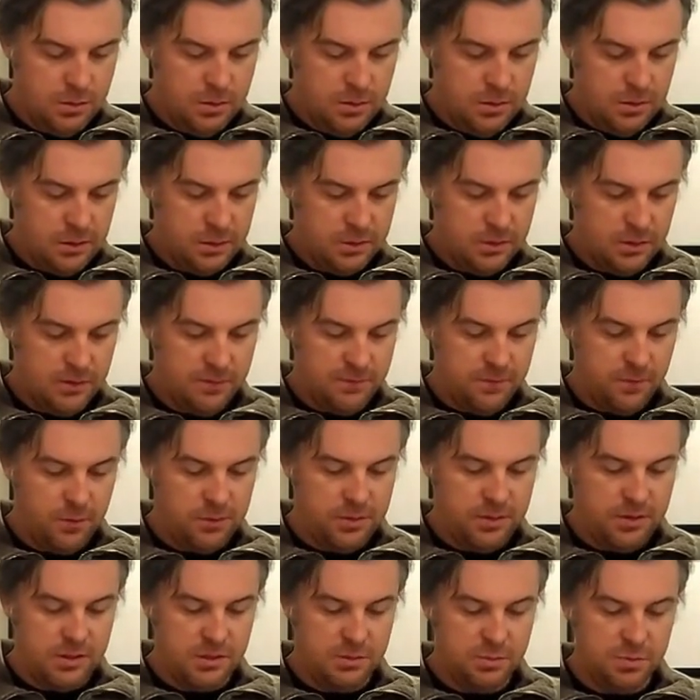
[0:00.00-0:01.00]
So I
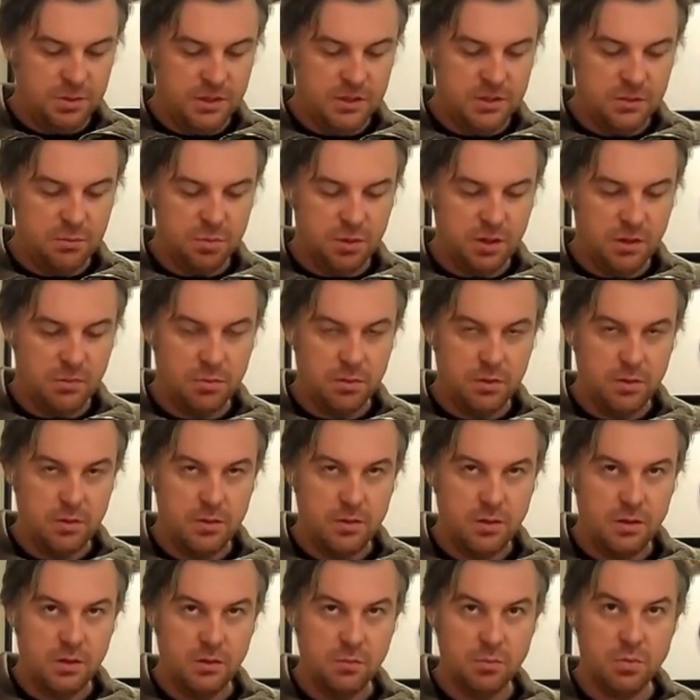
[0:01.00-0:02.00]
folded this piece of paper.
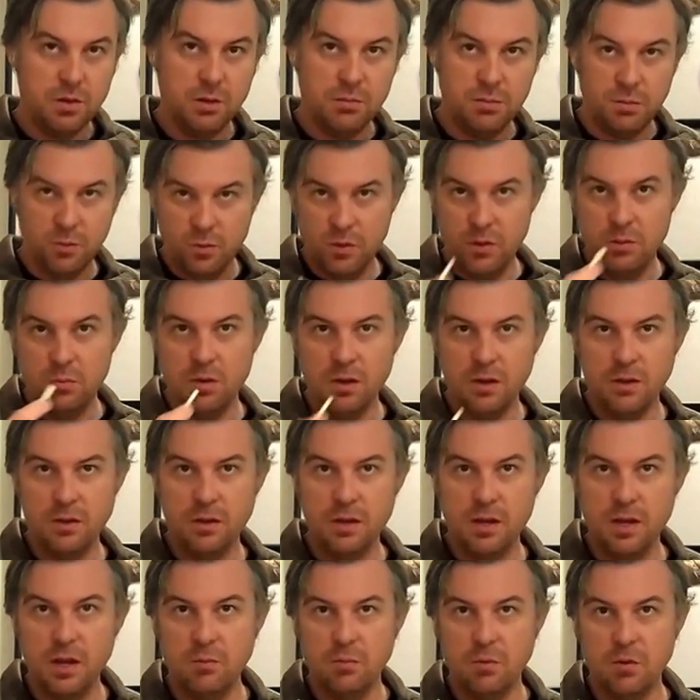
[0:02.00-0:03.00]
You probably want to bring the
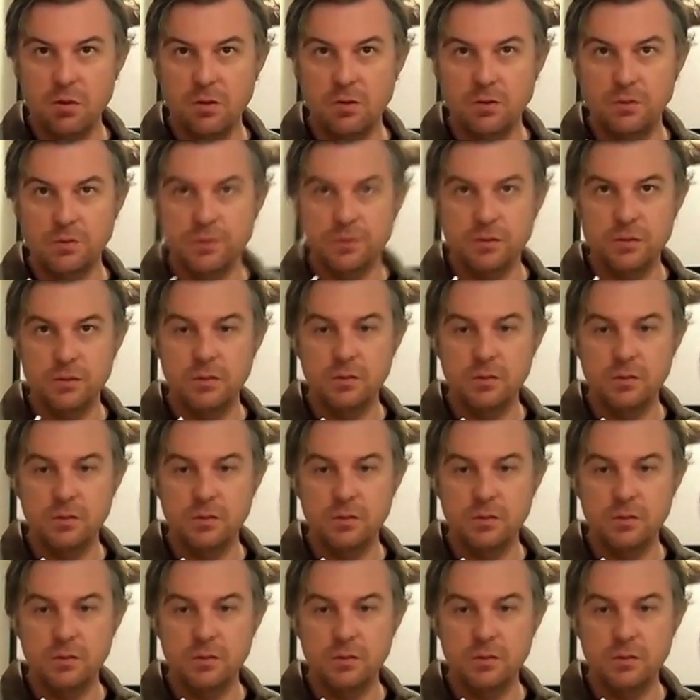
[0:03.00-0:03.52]
camera closer.